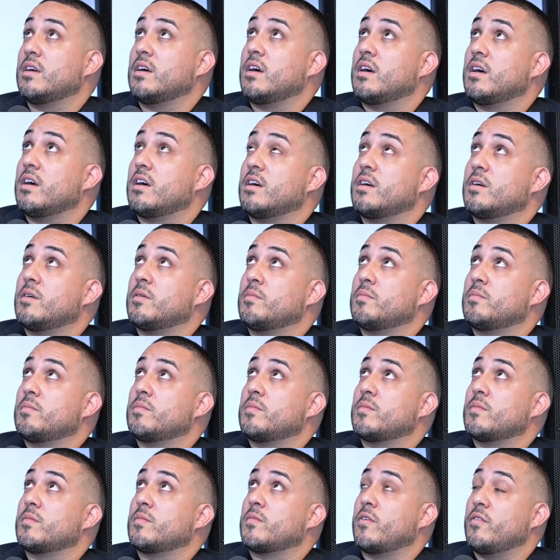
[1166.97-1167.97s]

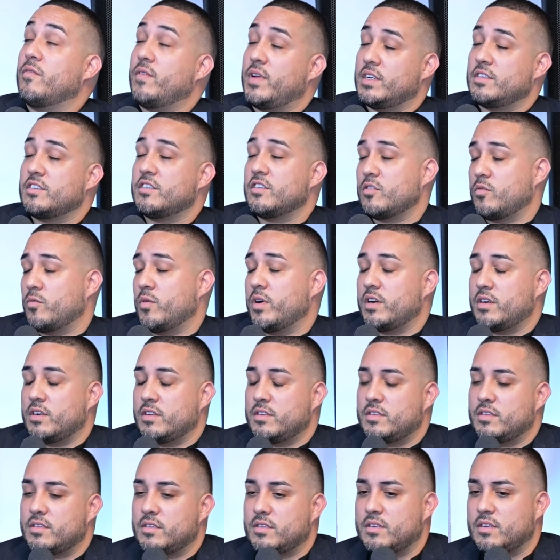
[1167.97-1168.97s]
Prevention
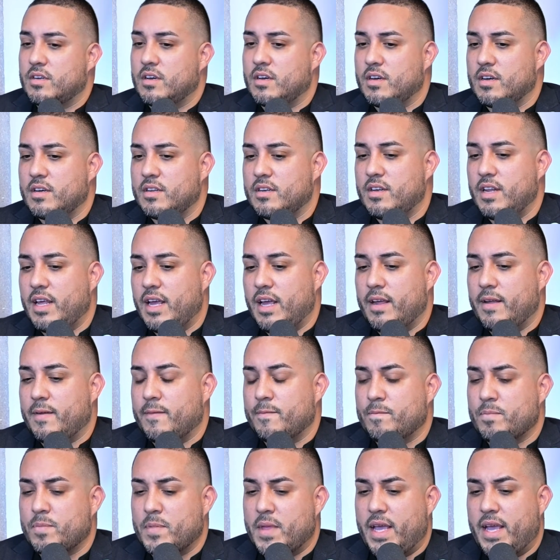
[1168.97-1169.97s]
Awareness Day.
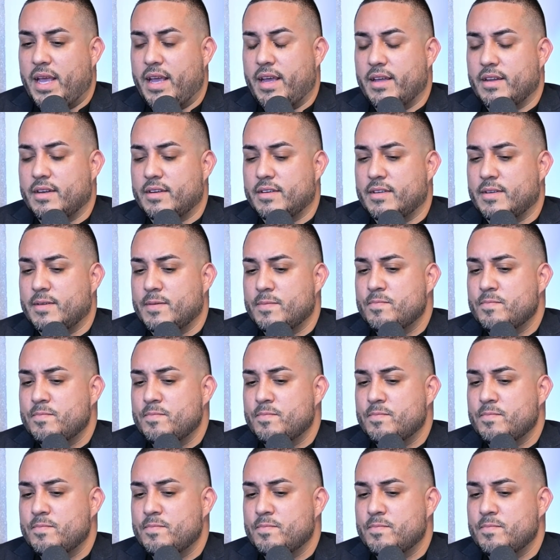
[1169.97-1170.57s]
And